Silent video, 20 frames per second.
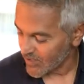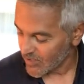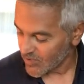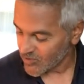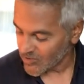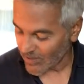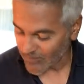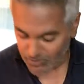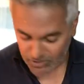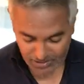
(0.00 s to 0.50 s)

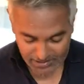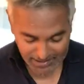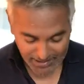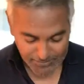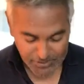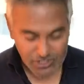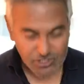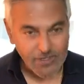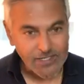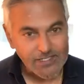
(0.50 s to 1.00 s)
So I'm going to
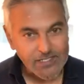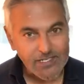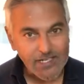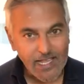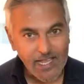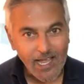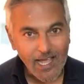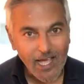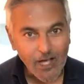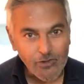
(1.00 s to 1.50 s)
demonstrate
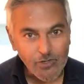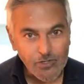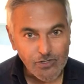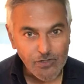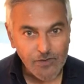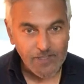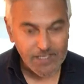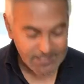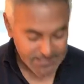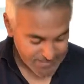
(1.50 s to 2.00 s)
today how you
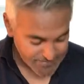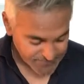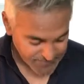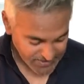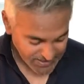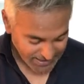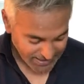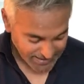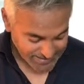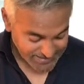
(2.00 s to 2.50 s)
do this.
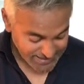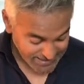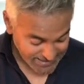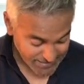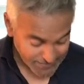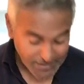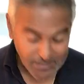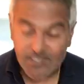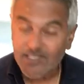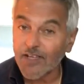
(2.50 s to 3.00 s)
It takes
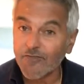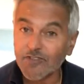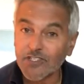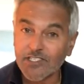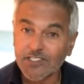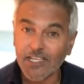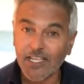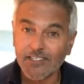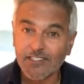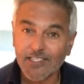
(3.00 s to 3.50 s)
about 7 to
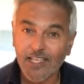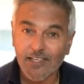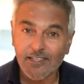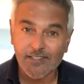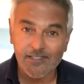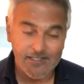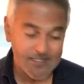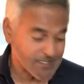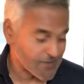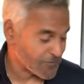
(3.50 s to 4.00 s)
10
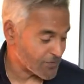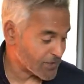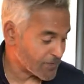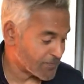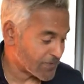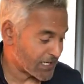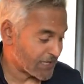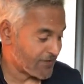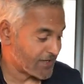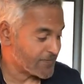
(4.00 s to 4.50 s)
seconds, if you can
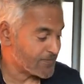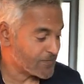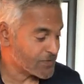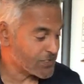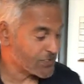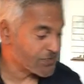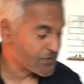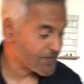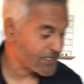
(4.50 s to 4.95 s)
believe it, to do